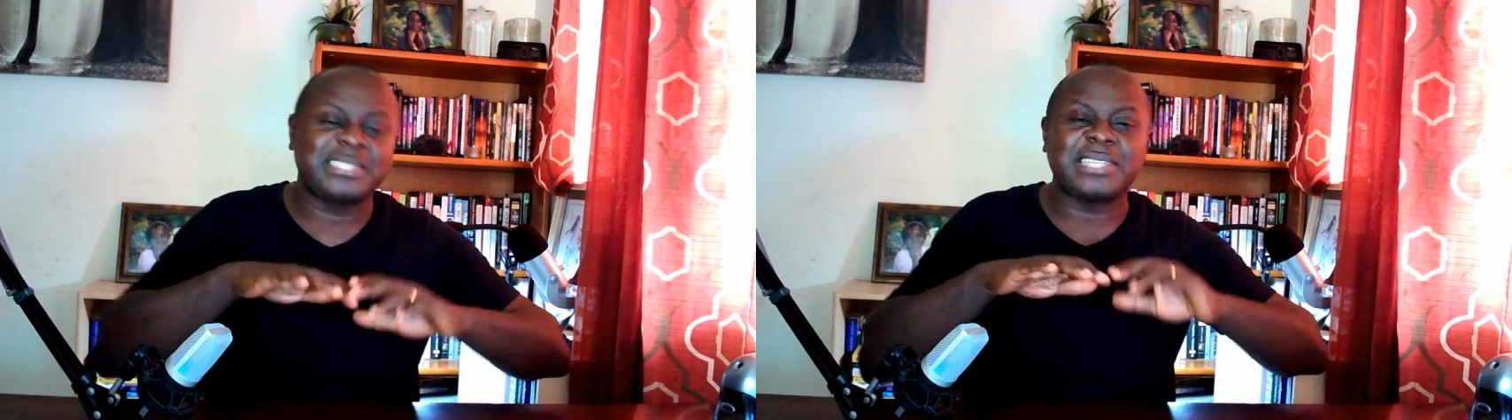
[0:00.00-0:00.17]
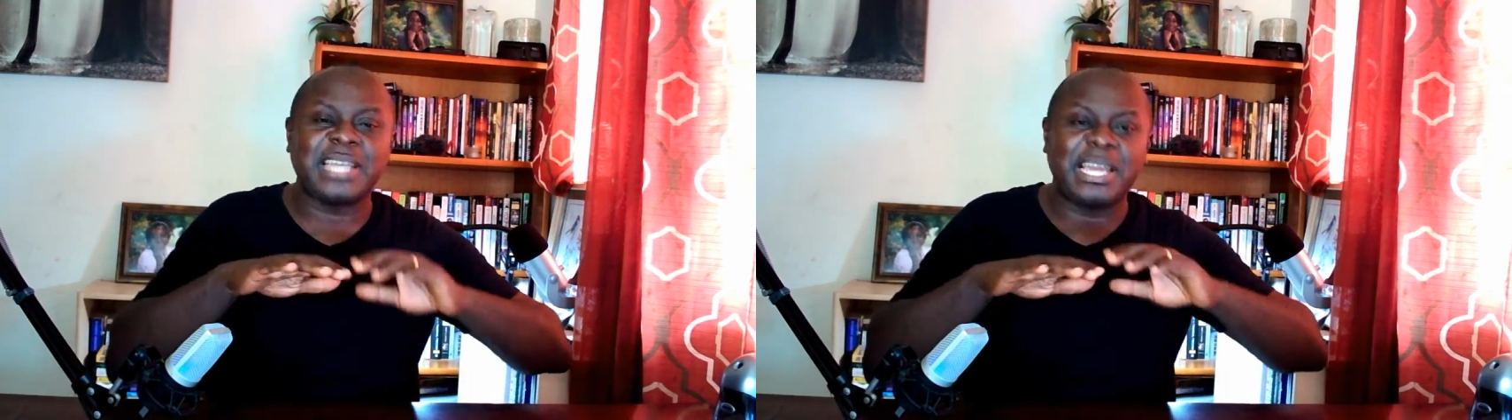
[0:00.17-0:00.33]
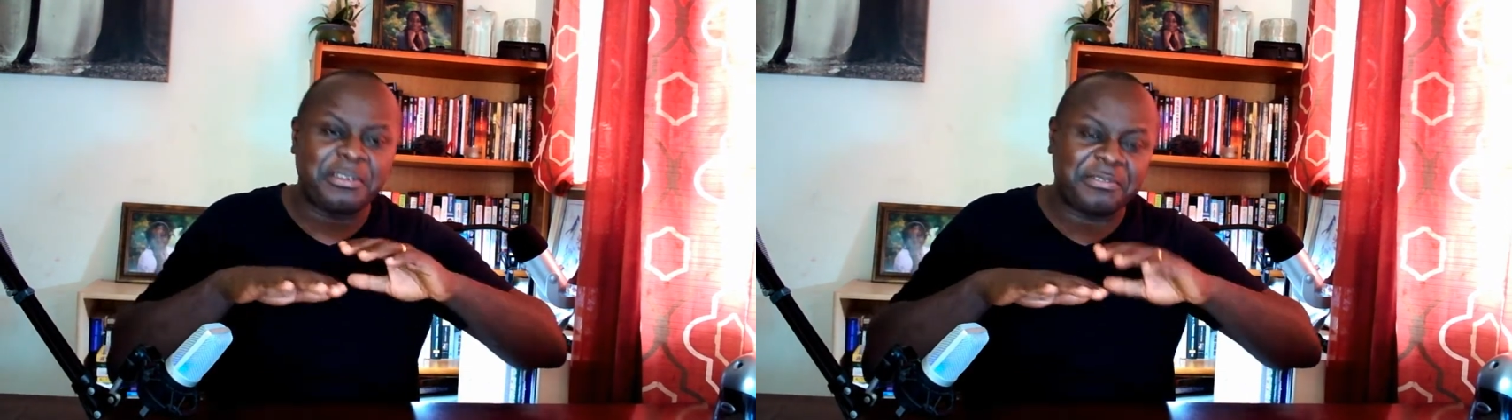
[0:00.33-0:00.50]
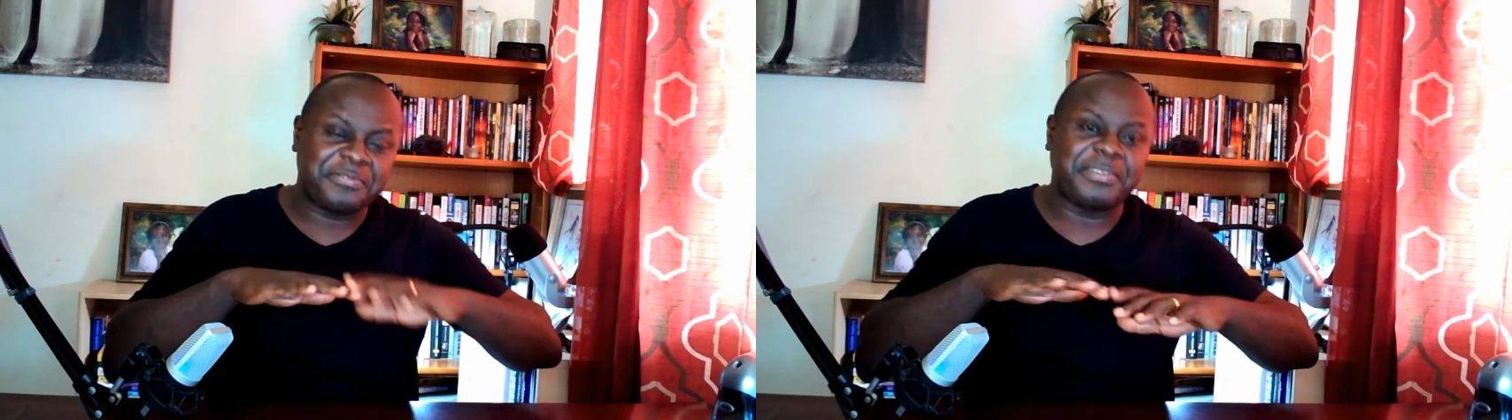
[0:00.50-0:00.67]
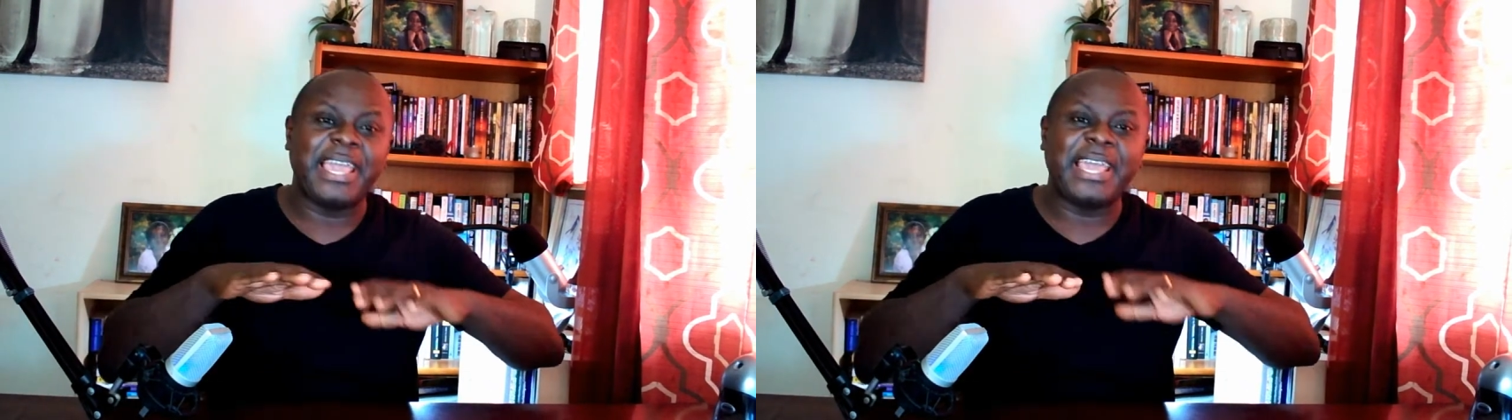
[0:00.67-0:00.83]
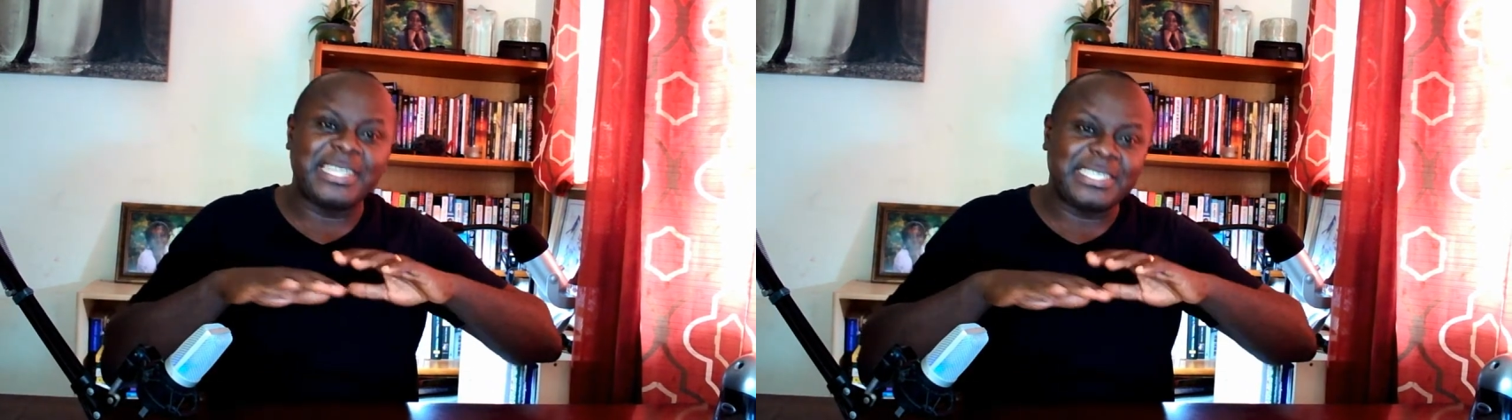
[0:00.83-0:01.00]
kind of
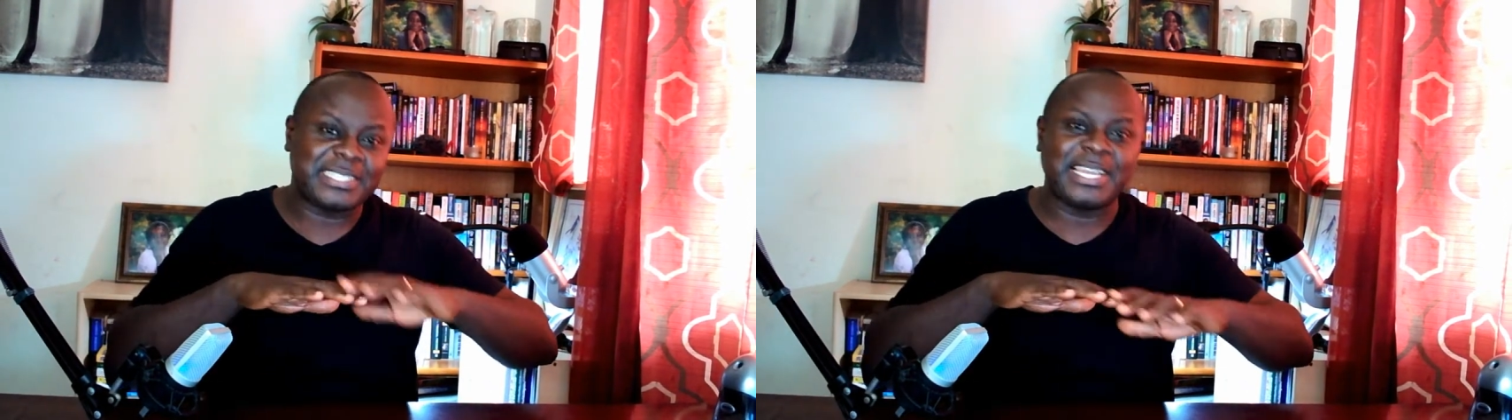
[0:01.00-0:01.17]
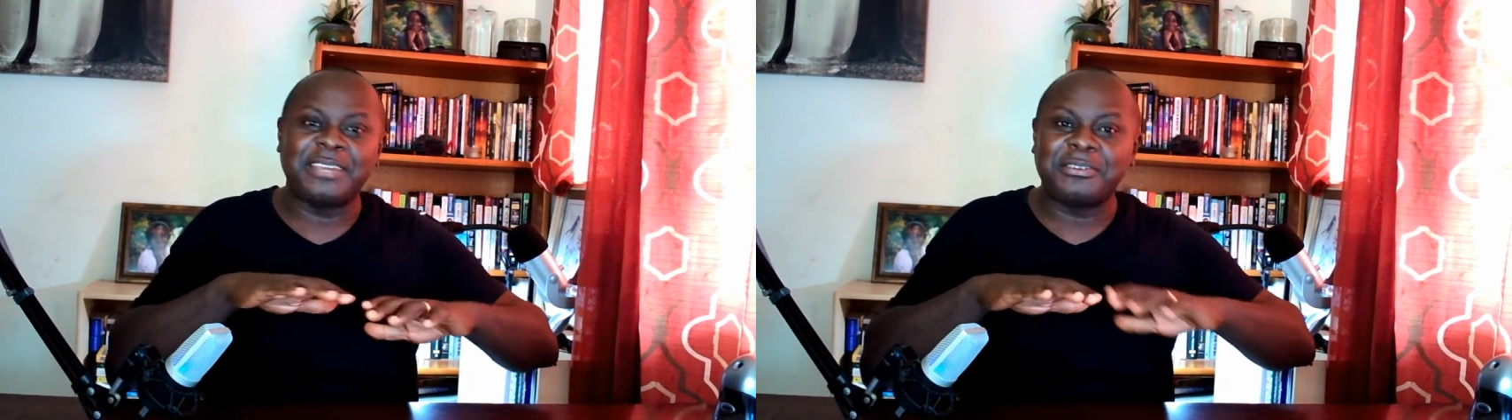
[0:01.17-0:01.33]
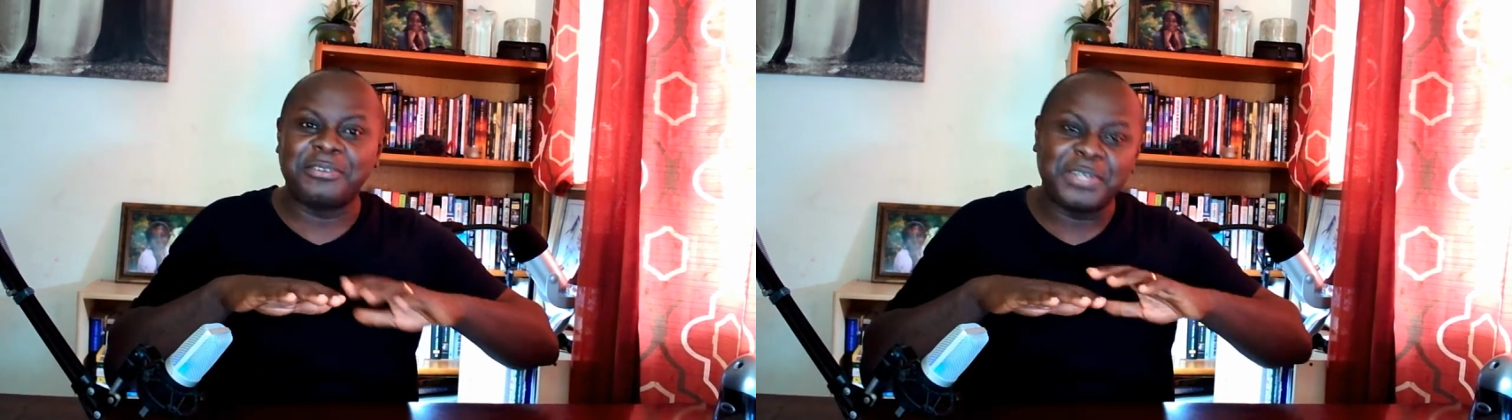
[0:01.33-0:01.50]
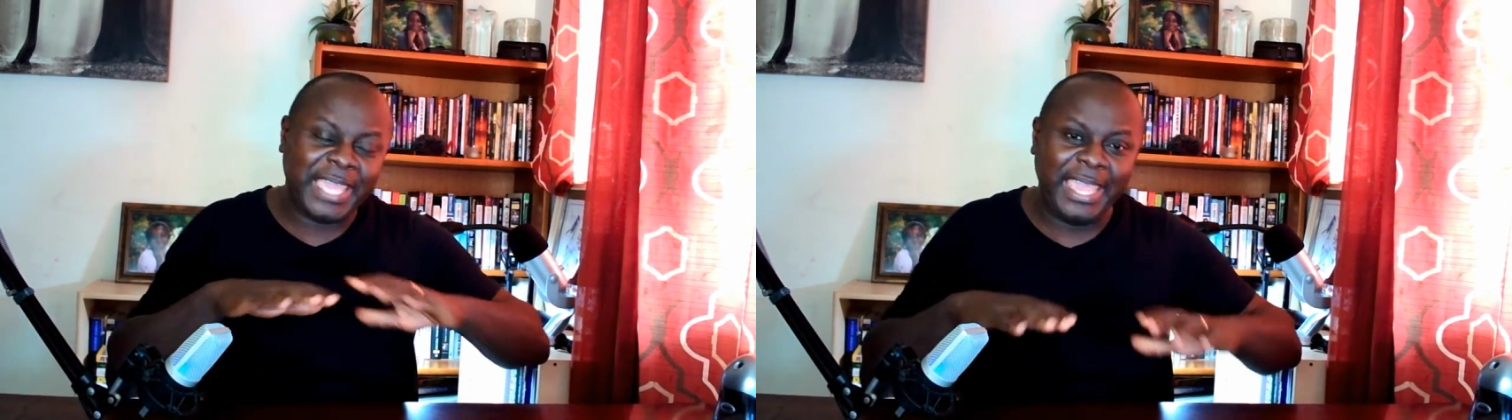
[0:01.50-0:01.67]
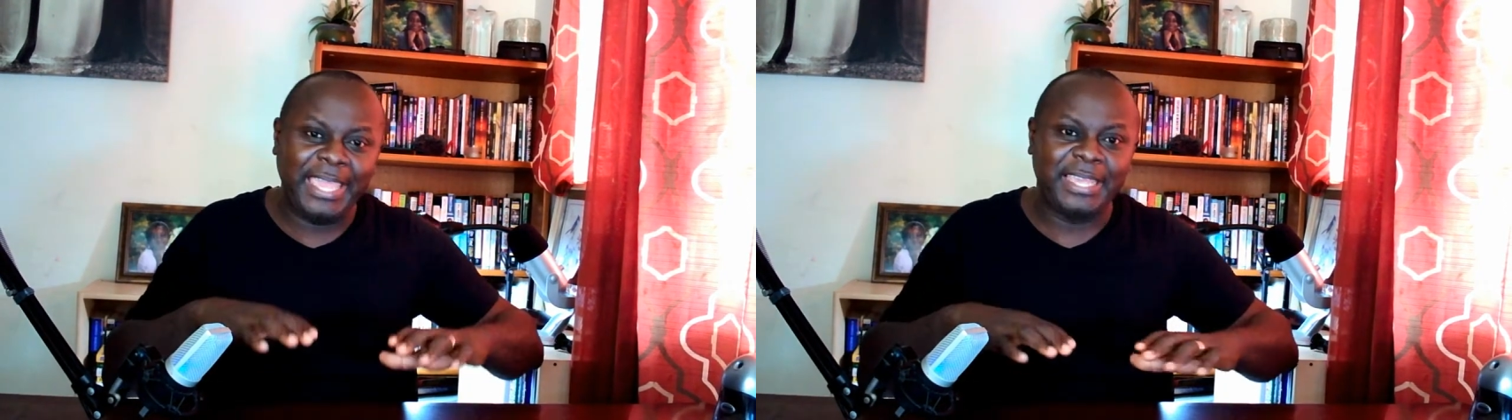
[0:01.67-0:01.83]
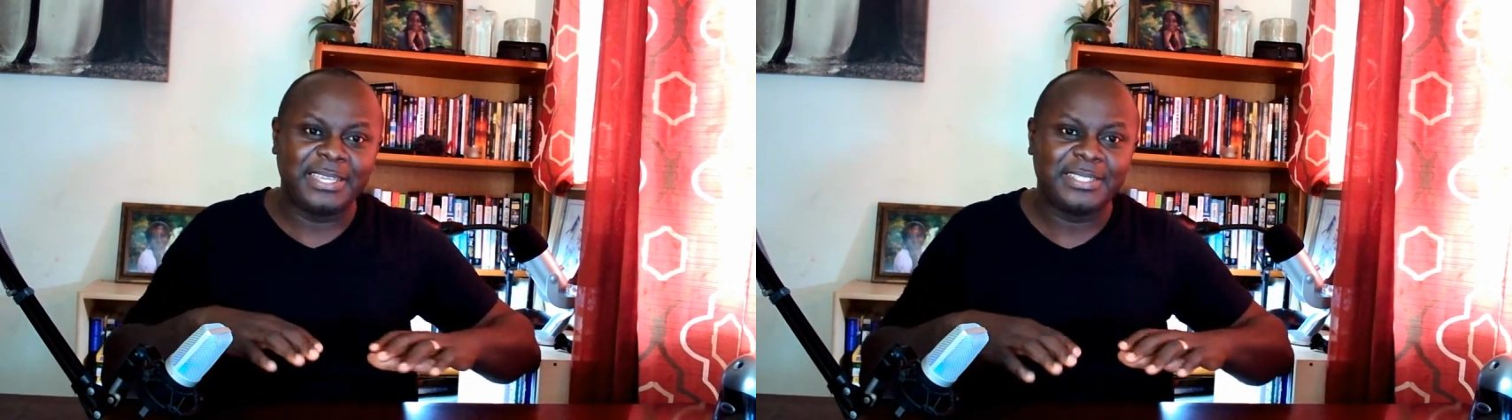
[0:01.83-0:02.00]
fair, this is kind of
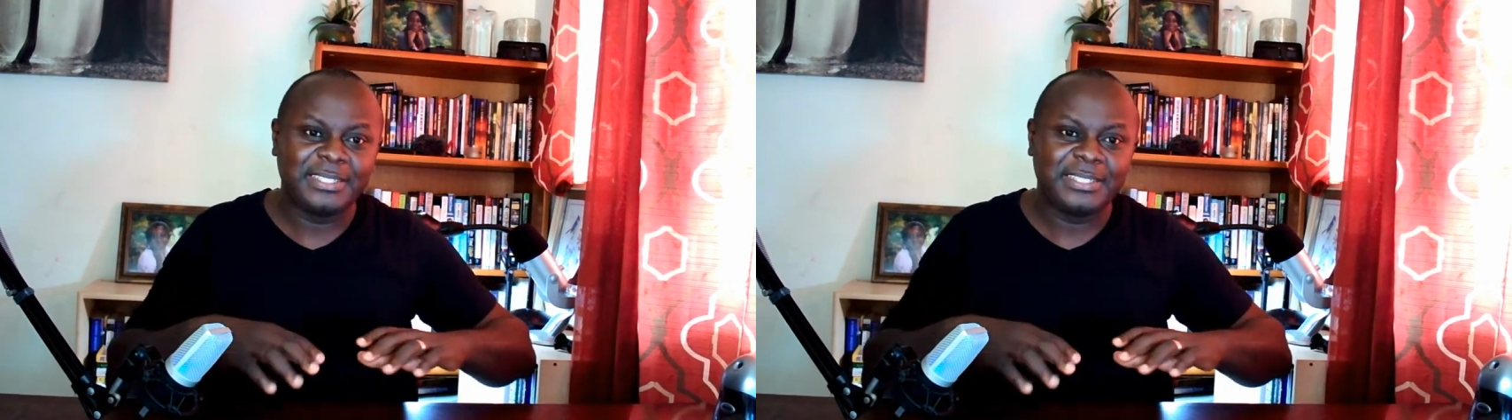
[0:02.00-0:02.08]
okay.